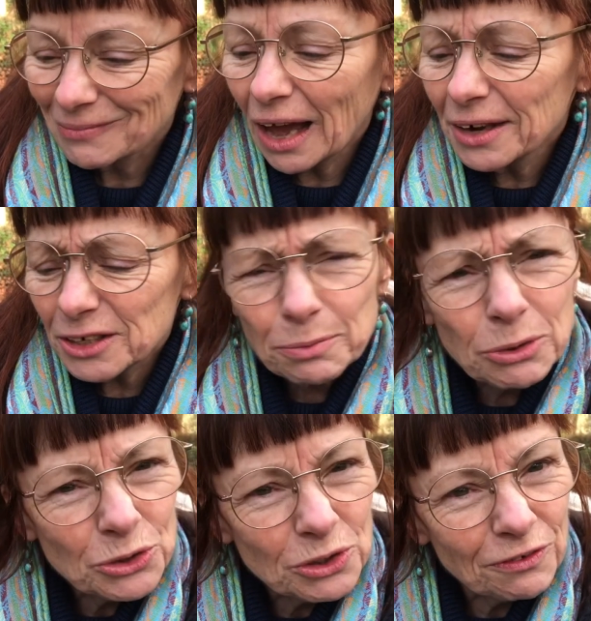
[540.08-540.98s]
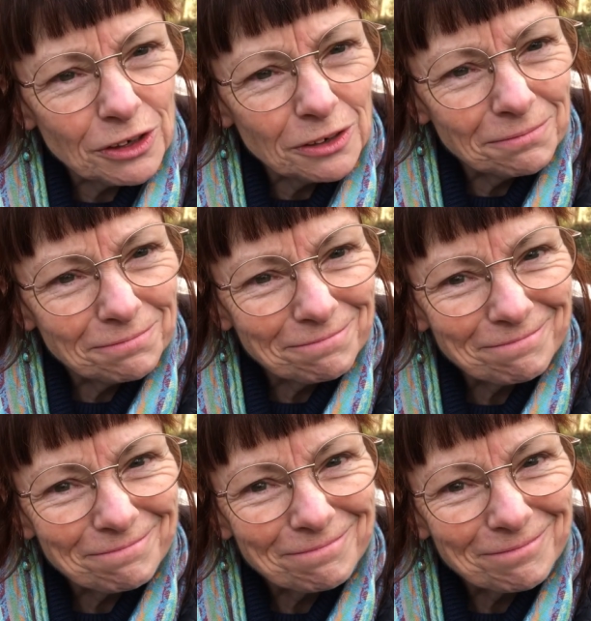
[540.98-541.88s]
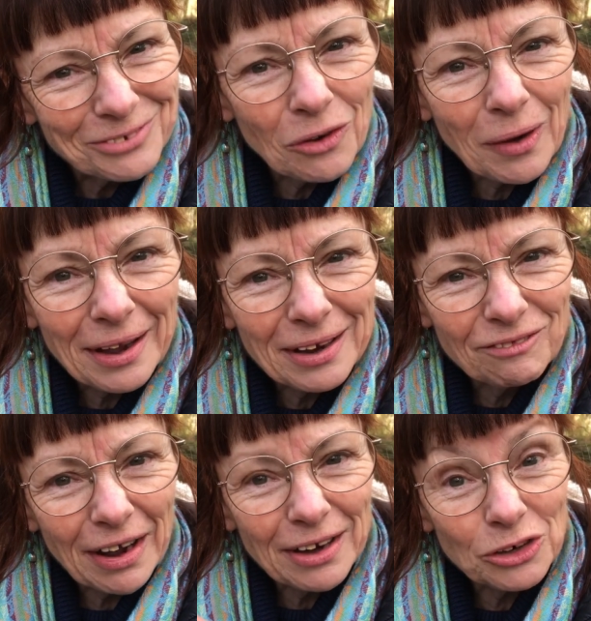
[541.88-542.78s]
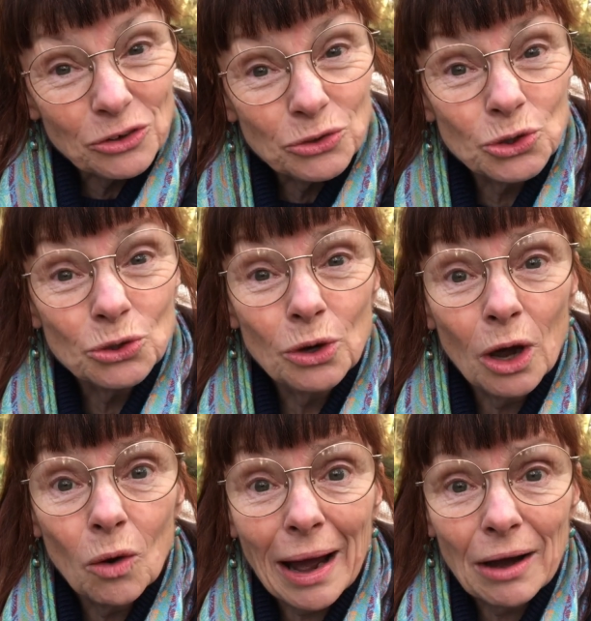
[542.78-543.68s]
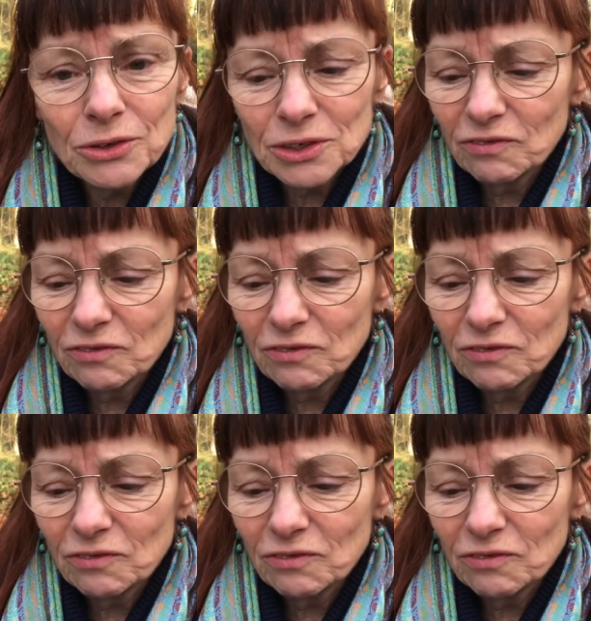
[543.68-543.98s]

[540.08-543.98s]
And it's beautiful. So I invite you to go out